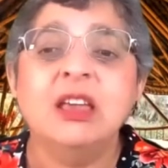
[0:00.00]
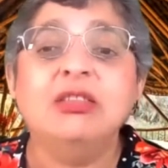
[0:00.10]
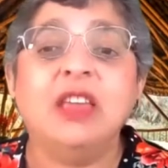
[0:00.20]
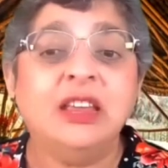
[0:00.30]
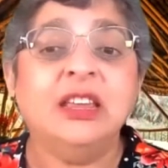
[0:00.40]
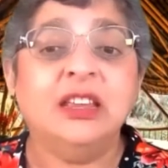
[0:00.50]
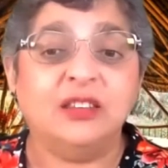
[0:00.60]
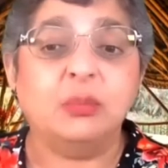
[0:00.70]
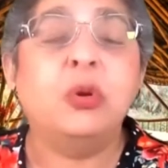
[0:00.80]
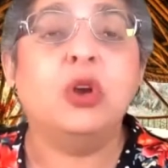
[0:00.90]
they need
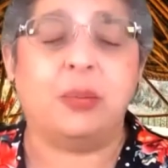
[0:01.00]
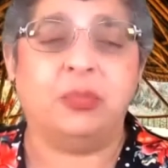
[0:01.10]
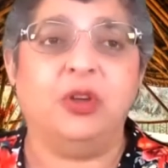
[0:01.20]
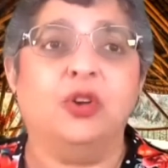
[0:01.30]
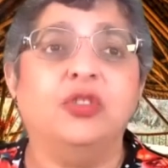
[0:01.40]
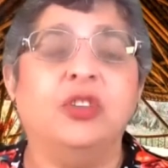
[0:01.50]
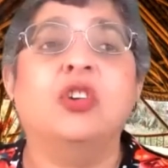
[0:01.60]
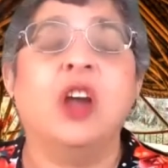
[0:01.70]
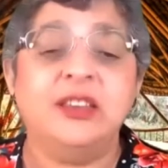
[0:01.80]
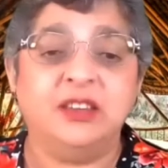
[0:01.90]
to put up there that
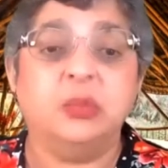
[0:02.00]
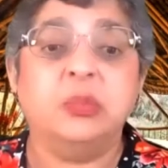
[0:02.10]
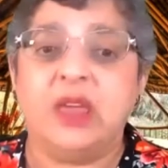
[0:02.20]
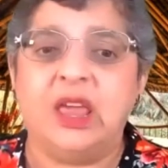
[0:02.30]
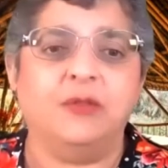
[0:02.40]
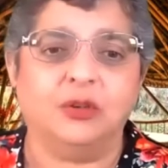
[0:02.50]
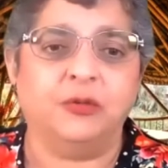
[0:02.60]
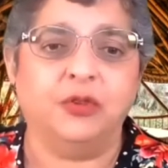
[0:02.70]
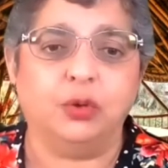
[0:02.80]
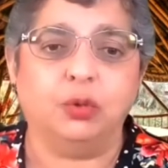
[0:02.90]
are ideal behaviors
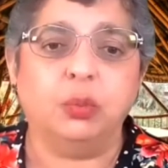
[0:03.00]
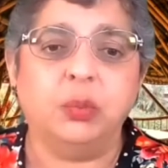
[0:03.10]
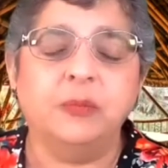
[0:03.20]
for the group.